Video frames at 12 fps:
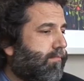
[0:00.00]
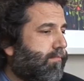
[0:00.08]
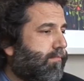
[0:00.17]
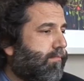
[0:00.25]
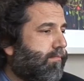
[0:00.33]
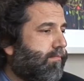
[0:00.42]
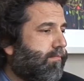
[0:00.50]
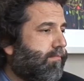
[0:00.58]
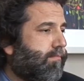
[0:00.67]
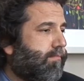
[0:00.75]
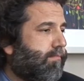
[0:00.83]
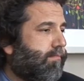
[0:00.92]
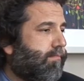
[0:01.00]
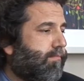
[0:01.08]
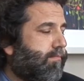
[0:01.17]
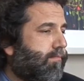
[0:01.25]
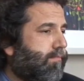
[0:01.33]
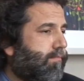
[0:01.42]

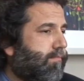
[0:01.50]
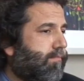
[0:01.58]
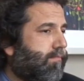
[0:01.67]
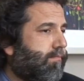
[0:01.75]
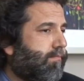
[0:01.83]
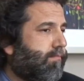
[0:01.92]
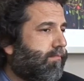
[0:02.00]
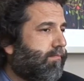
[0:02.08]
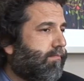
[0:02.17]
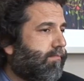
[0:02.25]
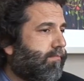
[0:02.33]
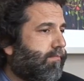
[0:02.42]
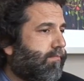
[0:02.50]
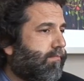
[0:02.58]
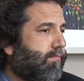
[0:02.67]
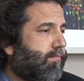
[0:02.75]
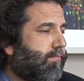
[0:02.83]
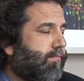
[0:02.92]

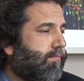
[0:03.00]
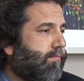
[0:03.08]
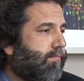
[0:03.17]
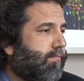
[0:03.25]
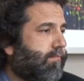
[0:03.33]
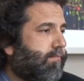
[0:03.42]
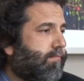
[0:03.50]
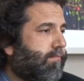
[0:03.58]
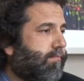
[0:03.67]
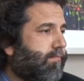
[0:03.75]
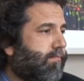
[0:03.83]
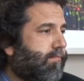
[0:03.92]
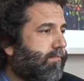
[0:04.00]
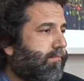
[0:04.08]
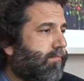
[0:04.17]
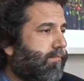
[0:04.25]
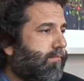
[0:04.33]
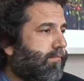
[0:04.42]

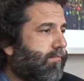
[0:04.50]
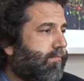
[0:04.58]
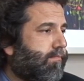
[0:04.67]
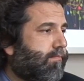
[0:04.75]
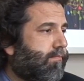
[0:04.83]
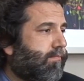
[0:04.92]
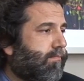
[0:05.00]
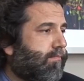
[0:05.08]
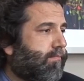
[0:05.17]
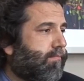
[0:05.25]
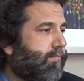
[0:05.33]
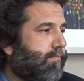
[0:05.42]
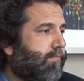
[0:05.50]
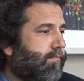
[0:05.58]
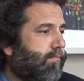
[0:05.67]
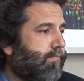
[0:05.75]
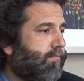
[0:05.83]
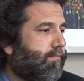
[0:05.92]

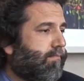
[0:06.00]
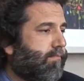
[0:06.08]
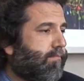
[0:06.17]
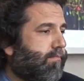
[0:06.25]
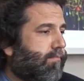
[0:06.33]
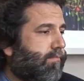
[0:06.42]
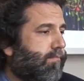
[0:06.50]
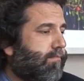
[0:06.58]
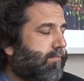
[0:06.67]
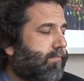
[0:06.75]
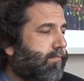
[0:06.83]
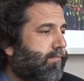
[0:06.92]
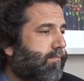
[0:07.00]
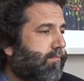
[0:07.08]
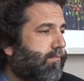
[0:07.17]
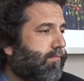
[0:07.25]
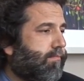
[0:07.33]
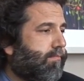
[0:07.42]

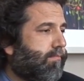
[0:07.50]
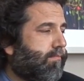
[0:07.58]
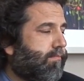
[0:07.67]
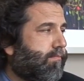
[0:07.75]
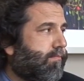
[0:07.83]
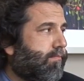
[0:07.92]
No words are spoken by the person on screen.